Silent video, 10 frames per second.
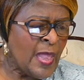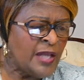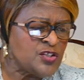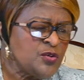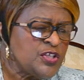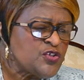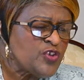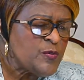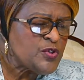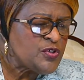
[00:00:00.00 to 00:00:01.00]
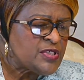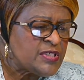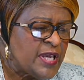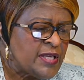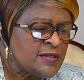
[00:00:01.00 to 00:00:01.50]
And so the scripture
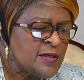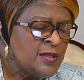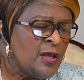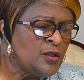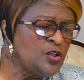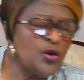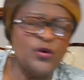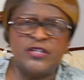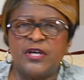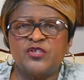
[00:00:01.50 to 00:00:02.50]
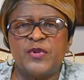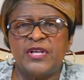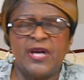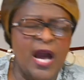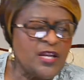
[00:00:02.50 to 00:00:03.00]
says, it tells me
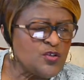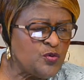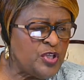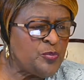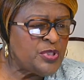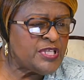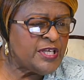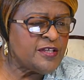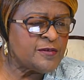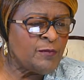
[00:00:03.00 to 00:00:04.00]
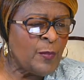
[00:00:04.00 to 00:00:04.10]
that God is omnipotent,